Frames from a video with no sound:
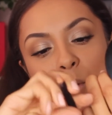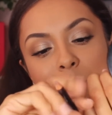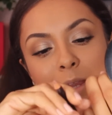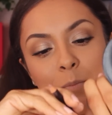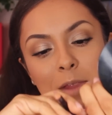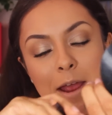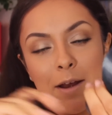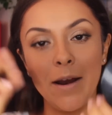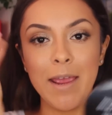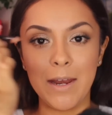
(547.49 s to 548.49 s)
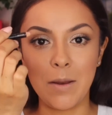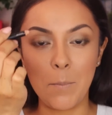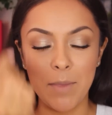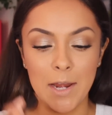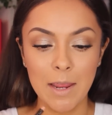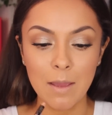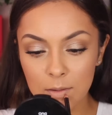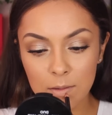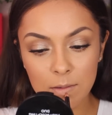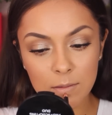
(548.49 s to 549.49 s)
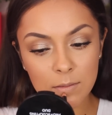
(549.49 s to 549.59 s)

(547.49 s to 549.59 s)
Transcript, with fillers: Aucoin lip liner in medium